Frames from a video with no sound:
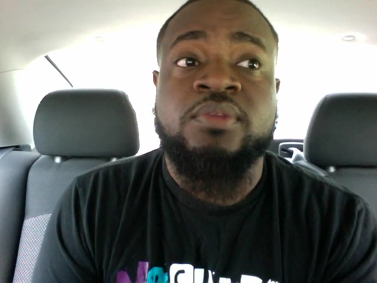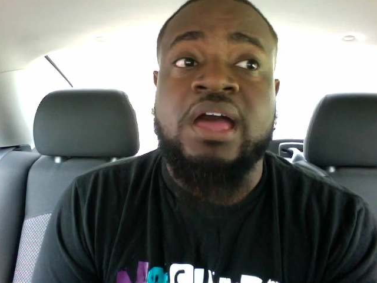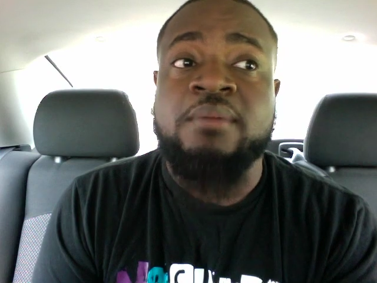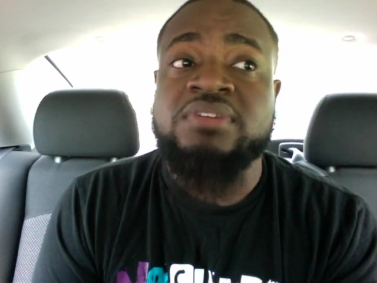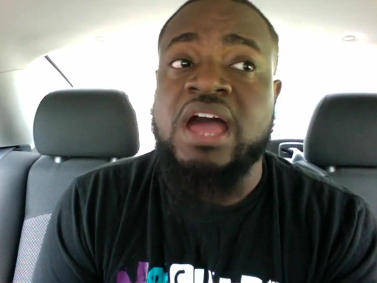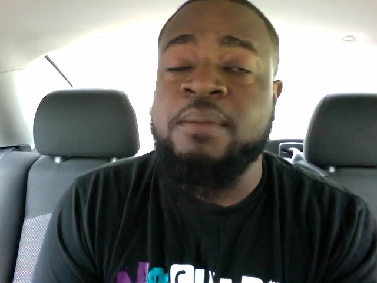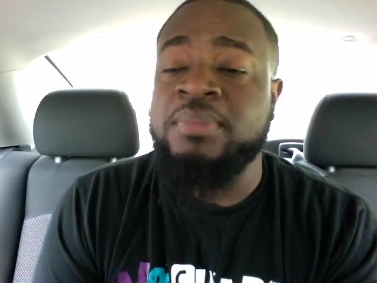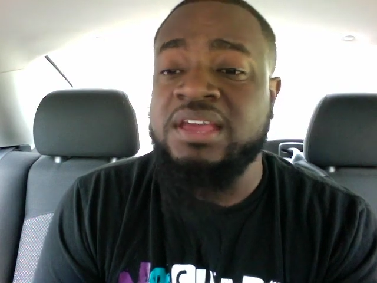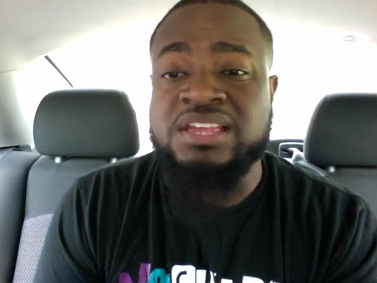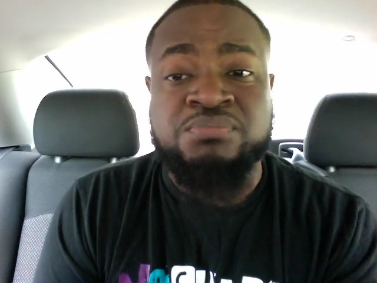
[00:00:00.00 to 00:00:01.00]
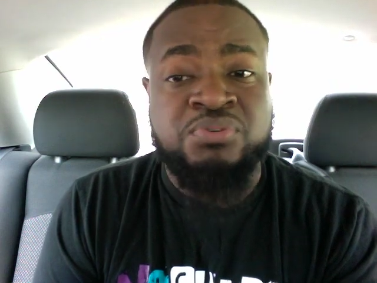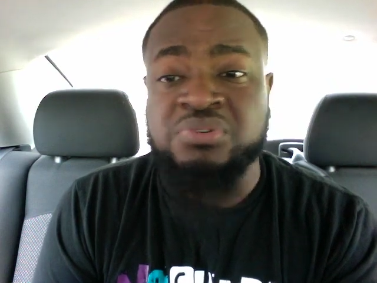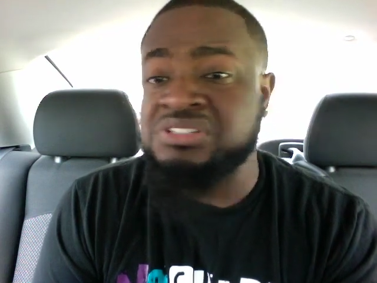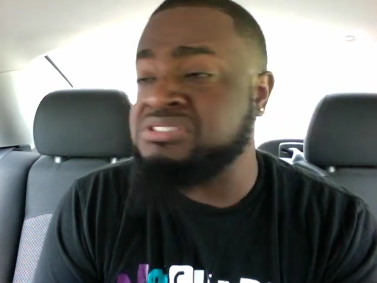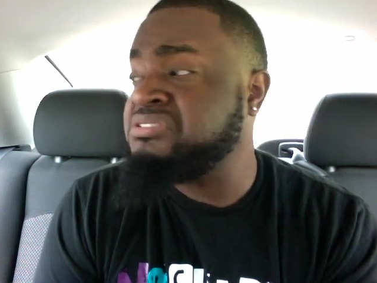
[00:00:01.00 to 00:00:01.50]
I'm, i bet his
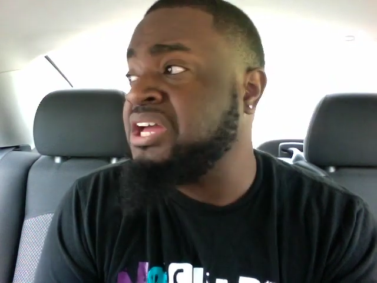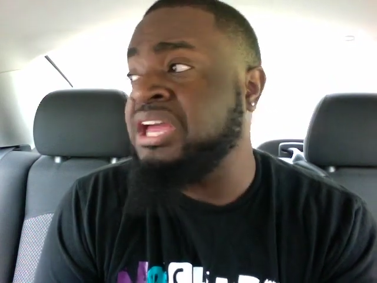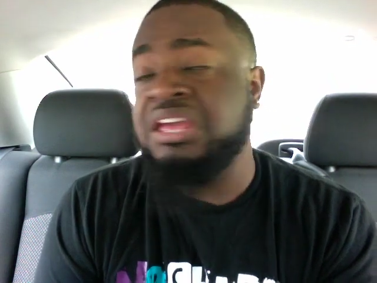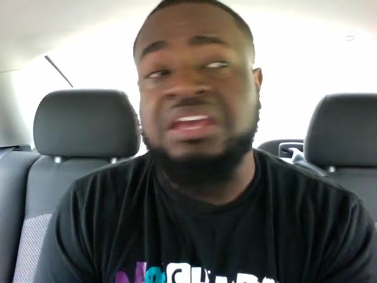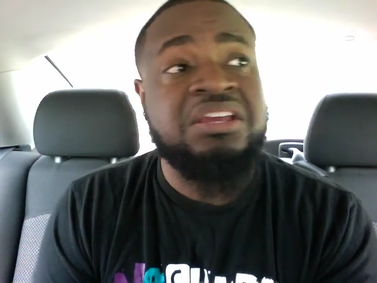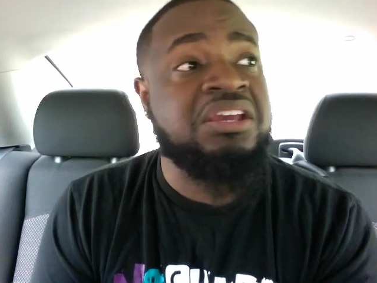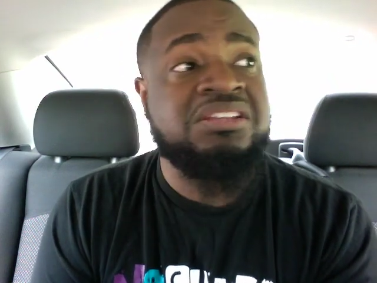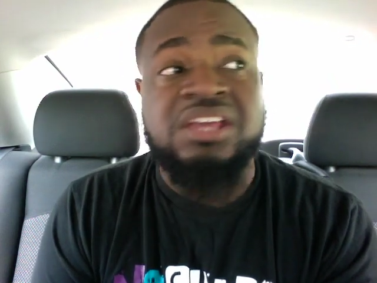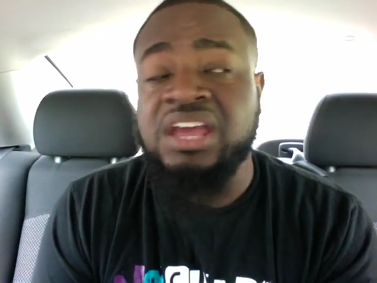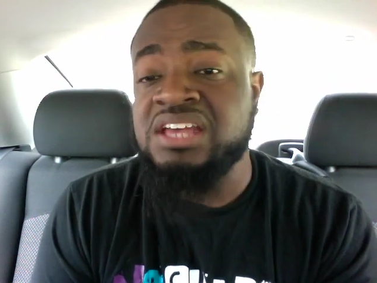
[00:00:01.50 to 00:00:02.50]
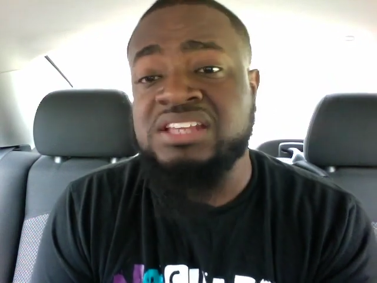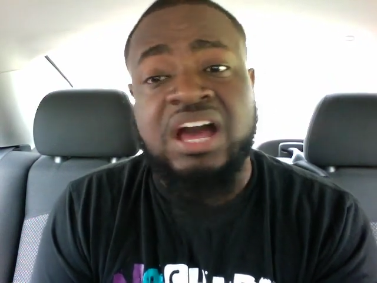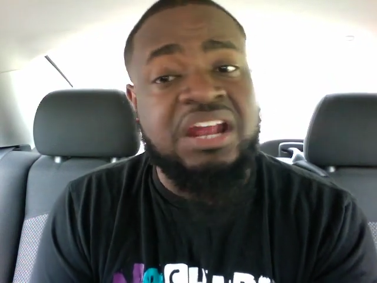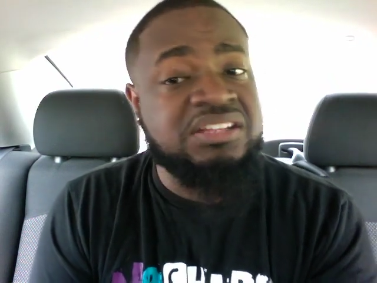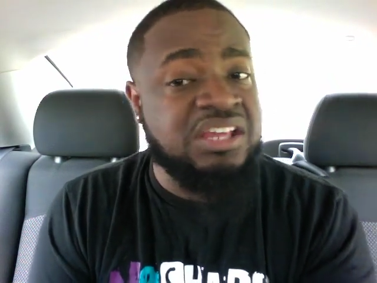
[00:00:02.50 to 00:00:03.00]
booty stank. It is. It's
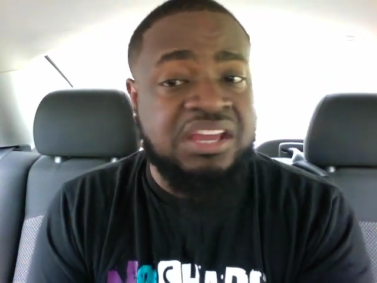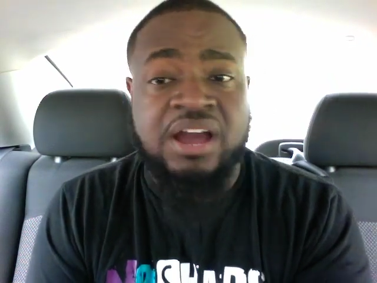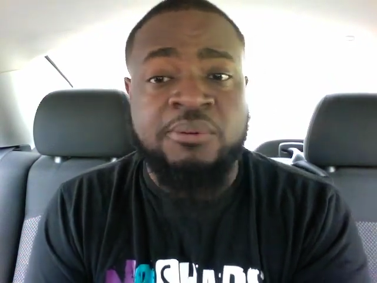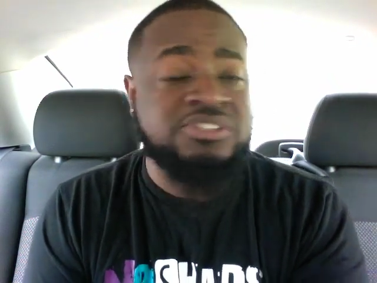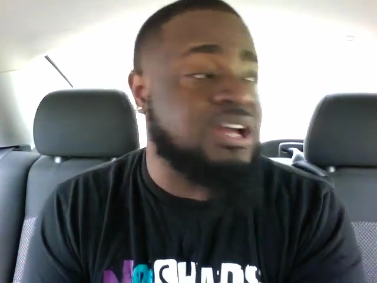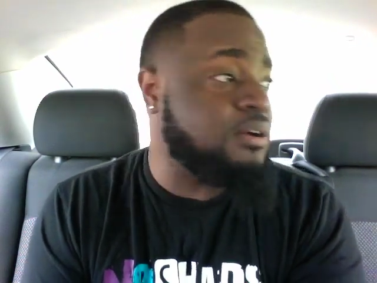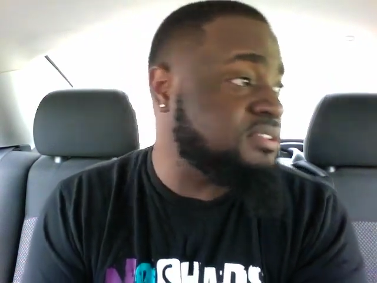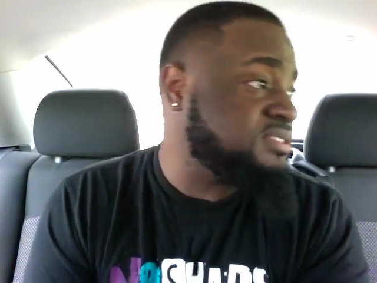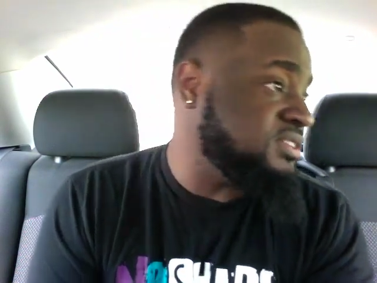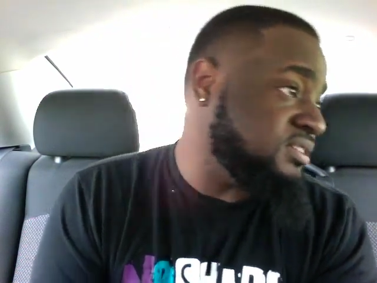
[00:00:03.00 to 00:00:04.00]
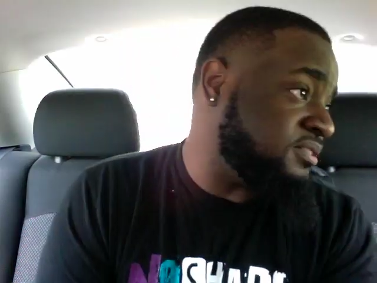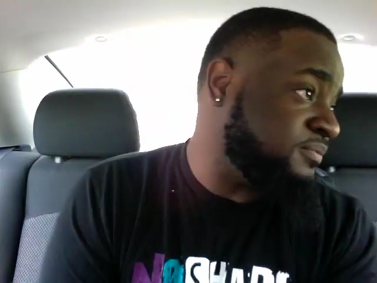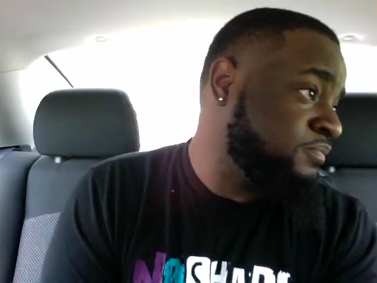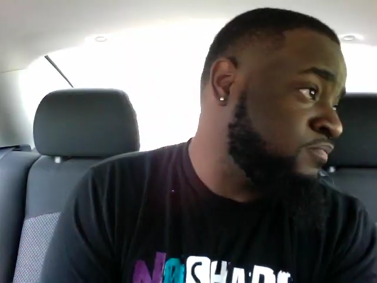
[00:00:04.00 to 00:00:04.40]
hot as hell. I wish y'all can see him.